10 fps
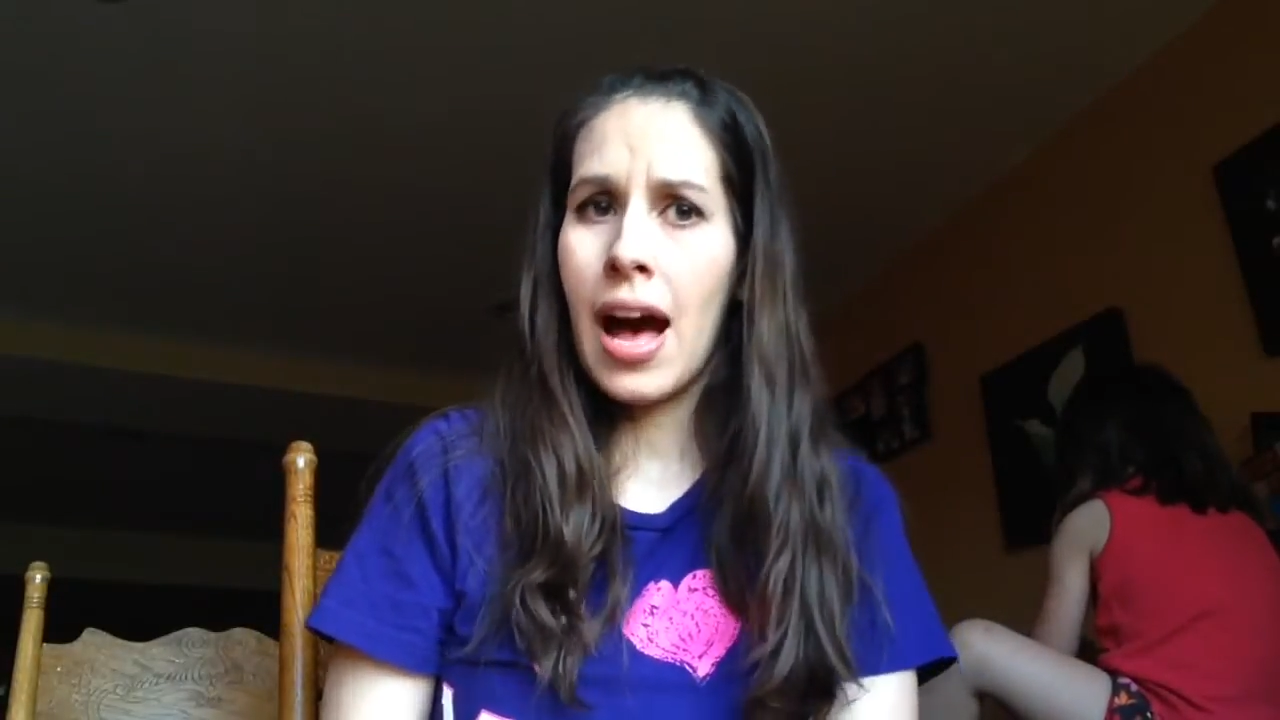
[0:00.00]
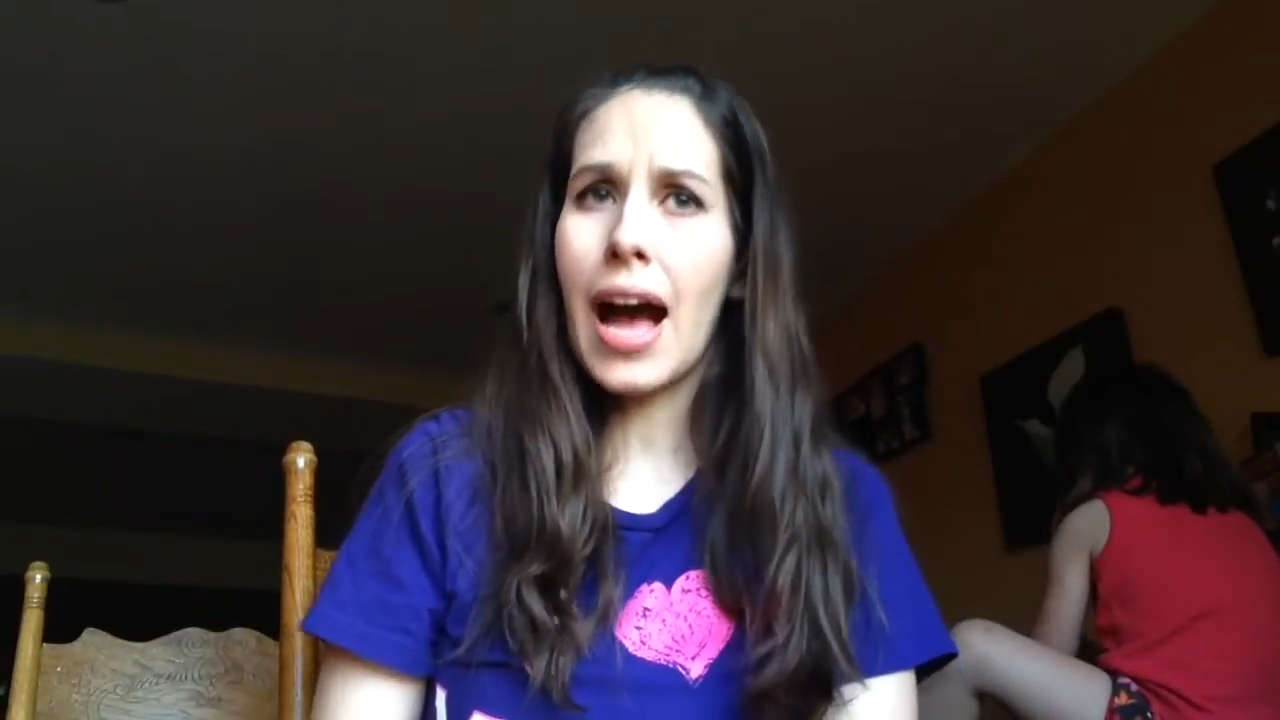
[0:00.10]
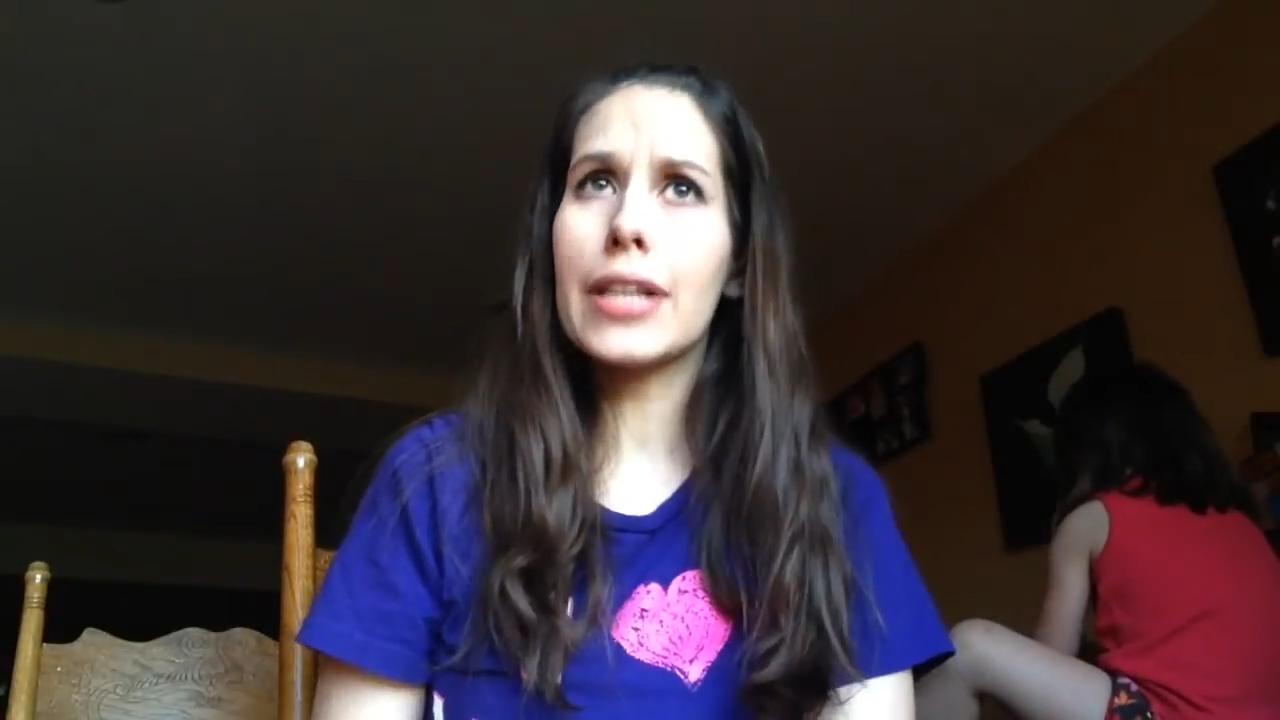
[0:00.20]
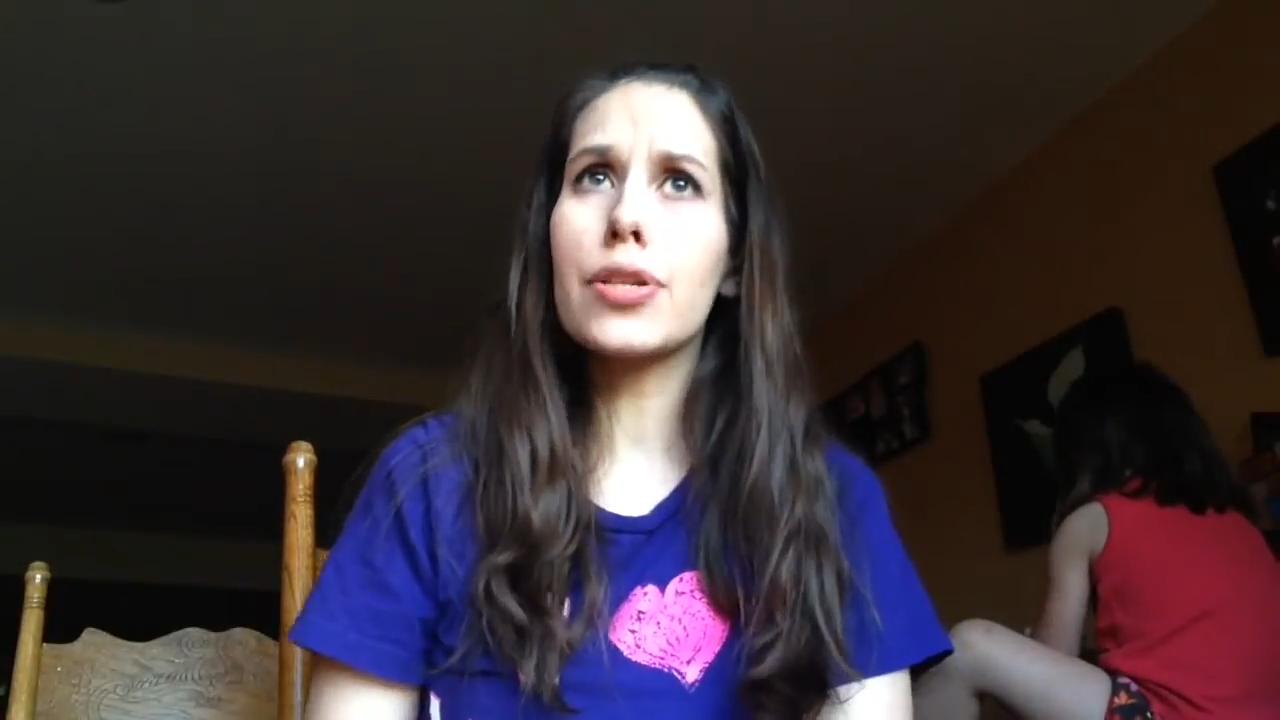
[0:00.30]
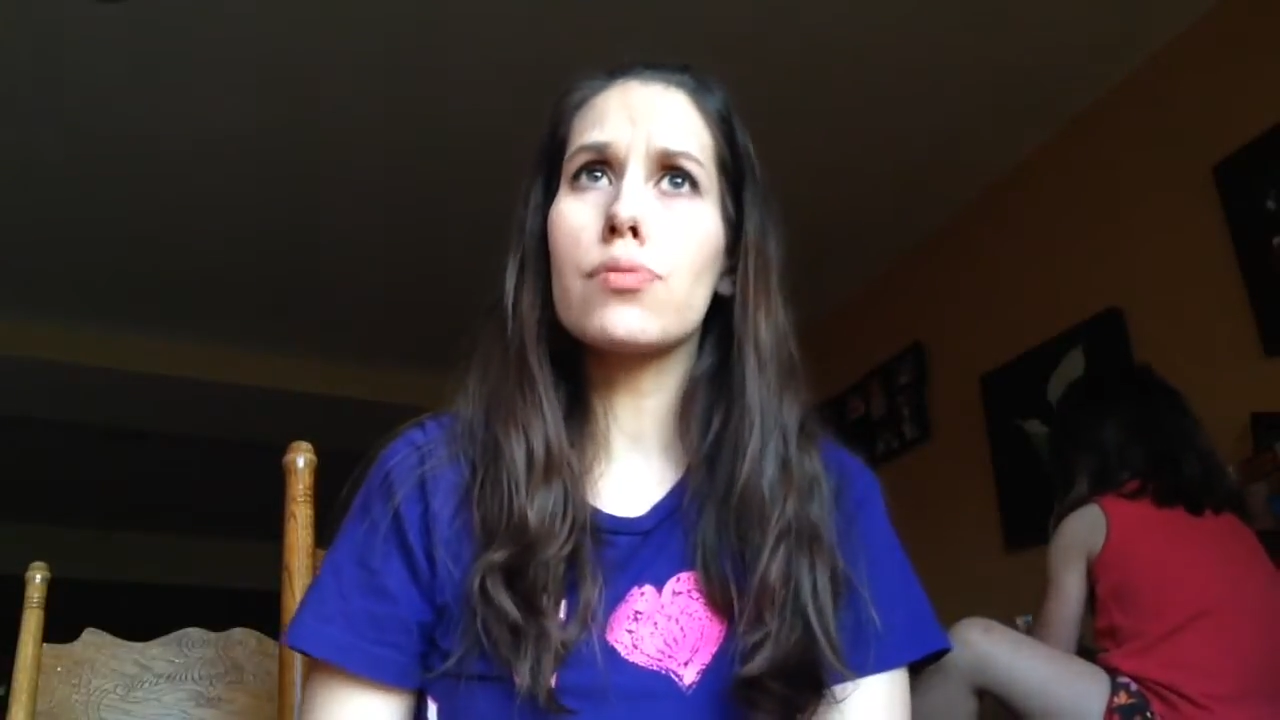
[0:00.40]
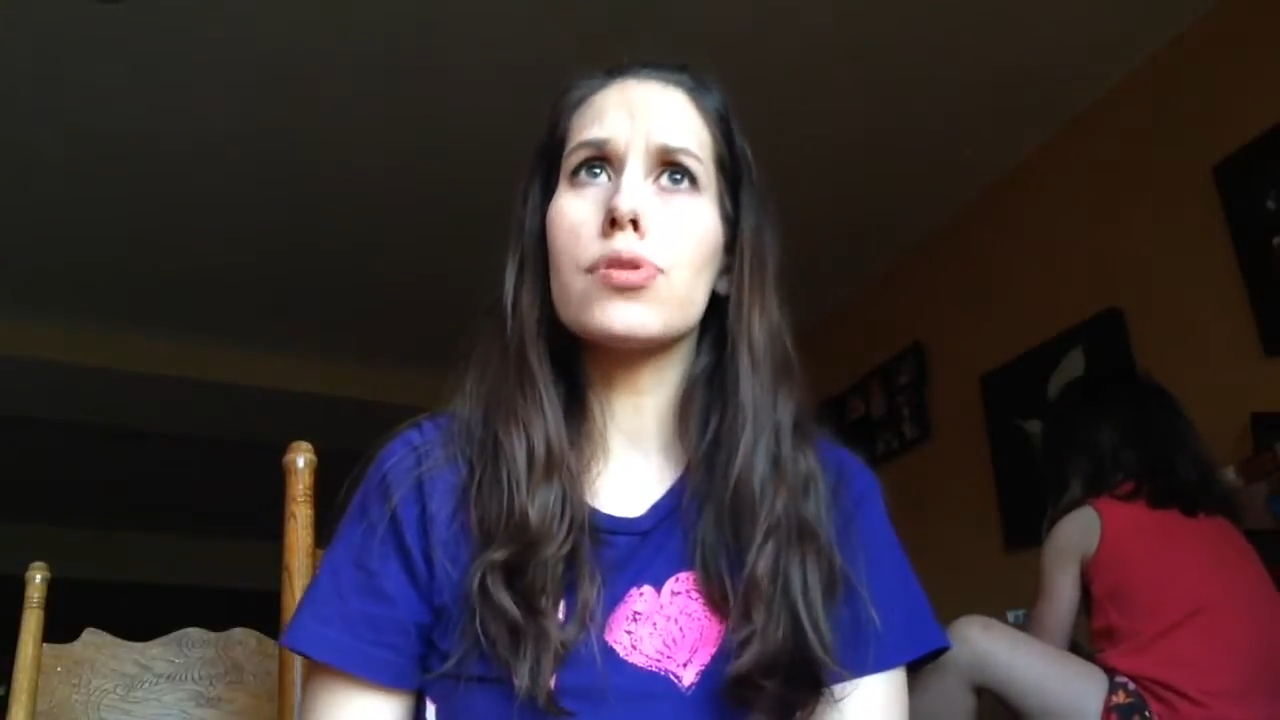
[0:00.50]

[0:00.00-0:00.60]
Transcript: I do